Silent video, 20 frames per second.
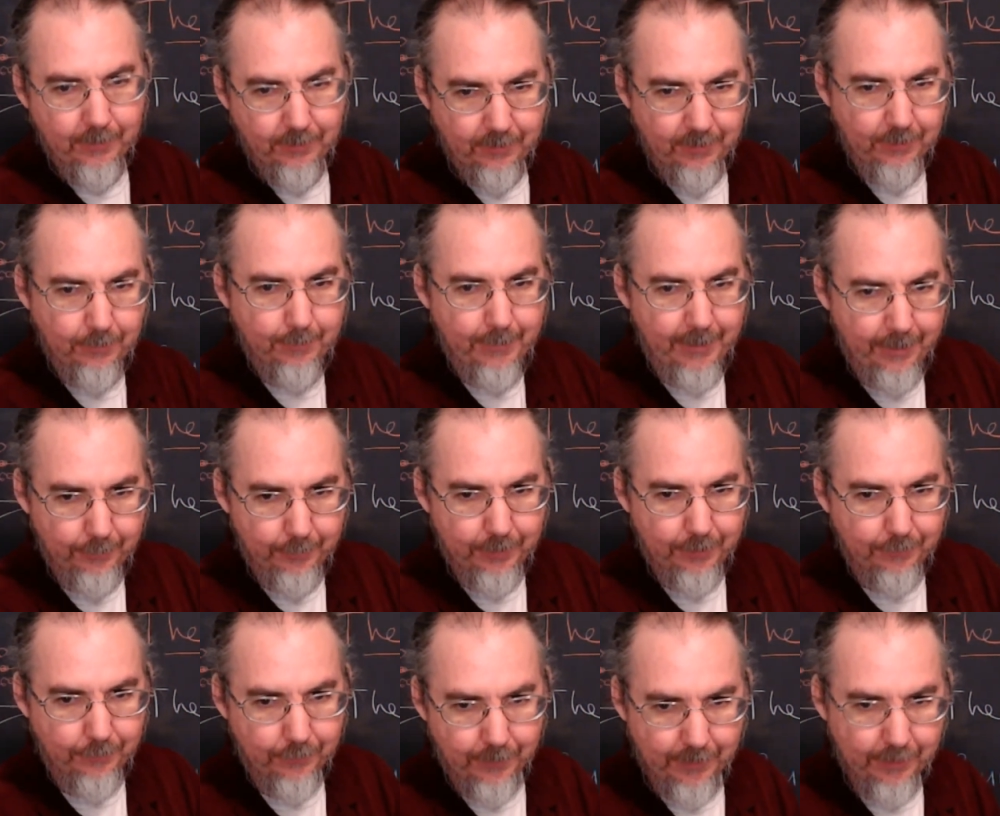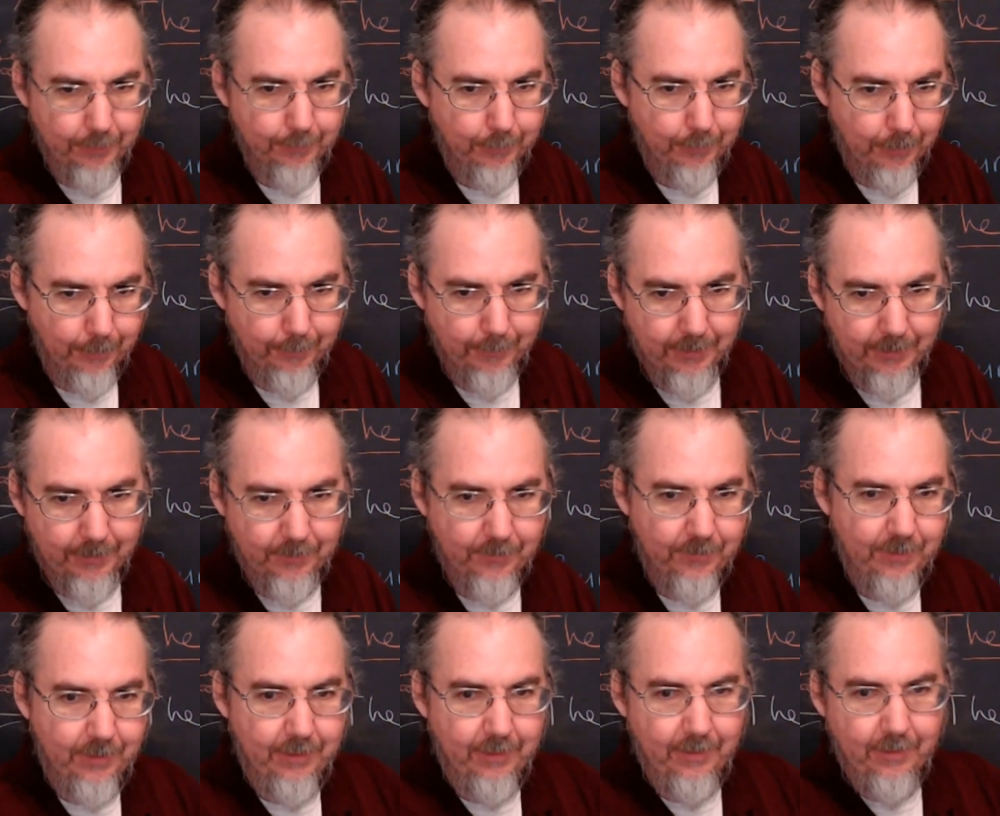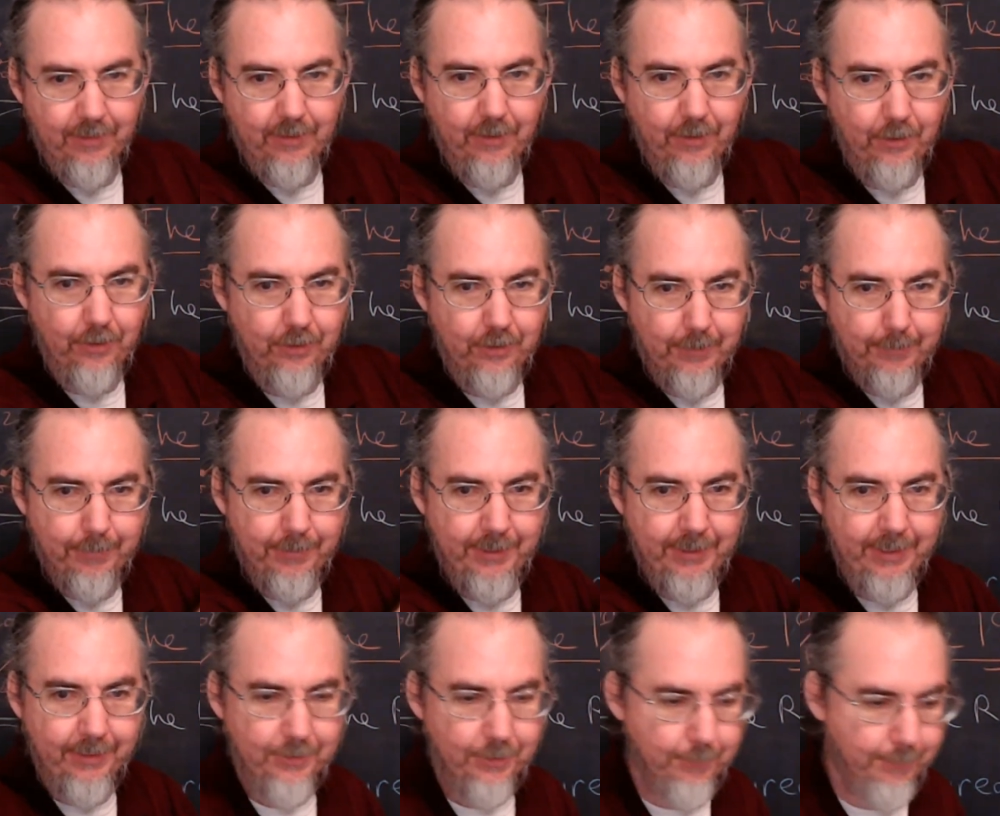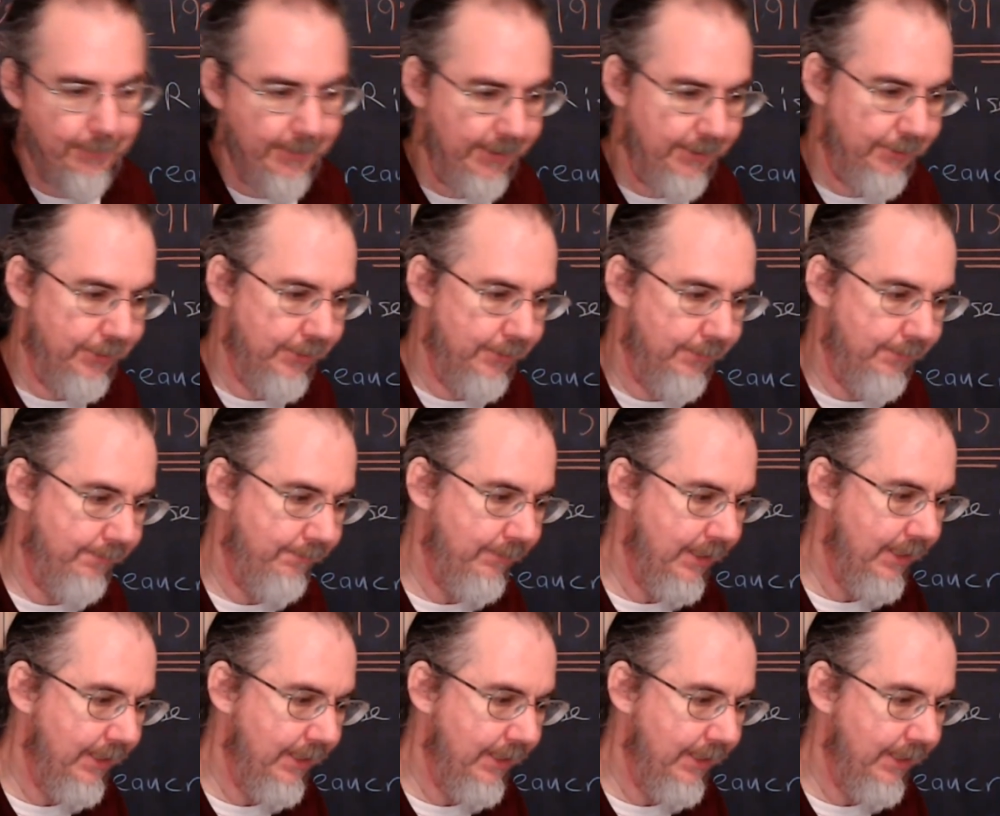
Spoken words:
this bandwidth for this purpose, and all up and down the spectrum.